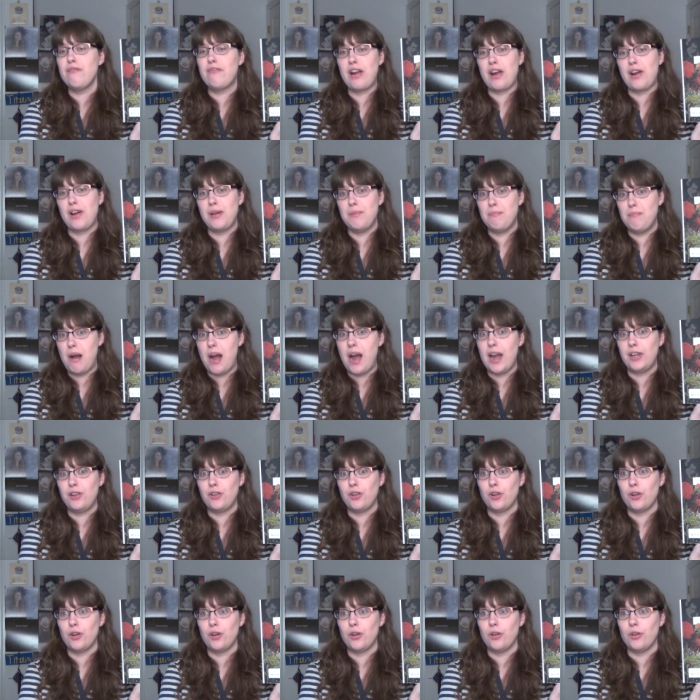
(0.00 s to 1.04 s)
very
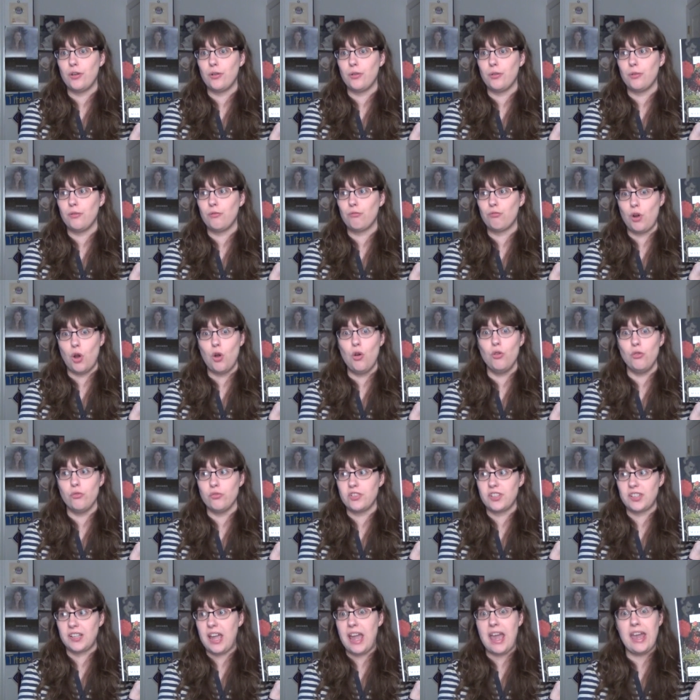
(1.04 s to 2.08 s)
minor
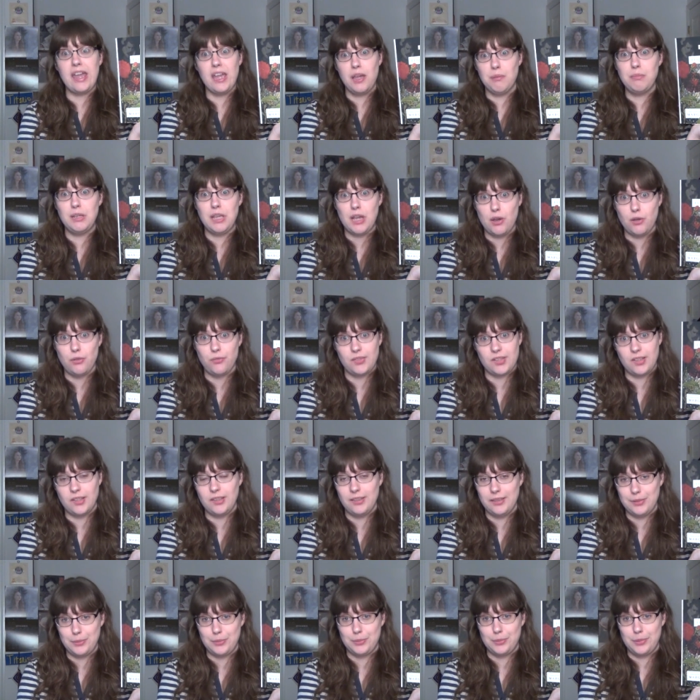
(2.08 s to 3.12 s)
roles, cameos
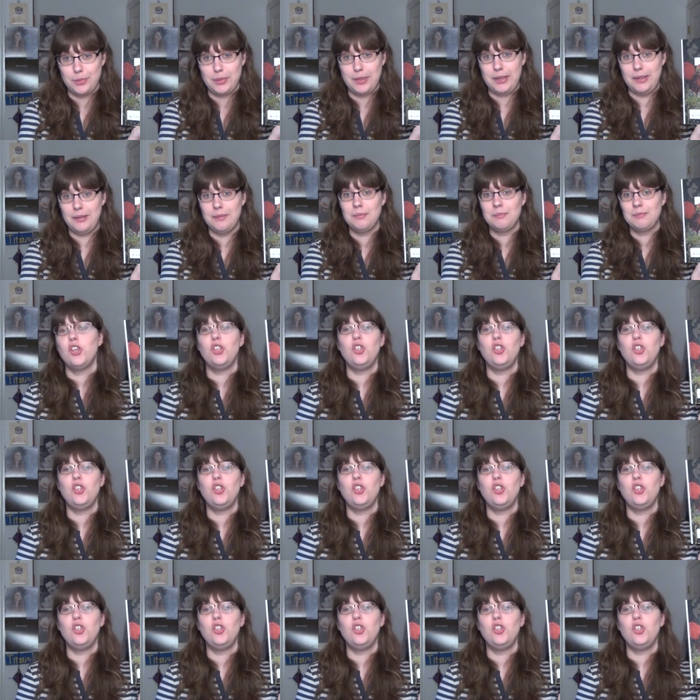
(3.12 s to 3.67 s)
literally.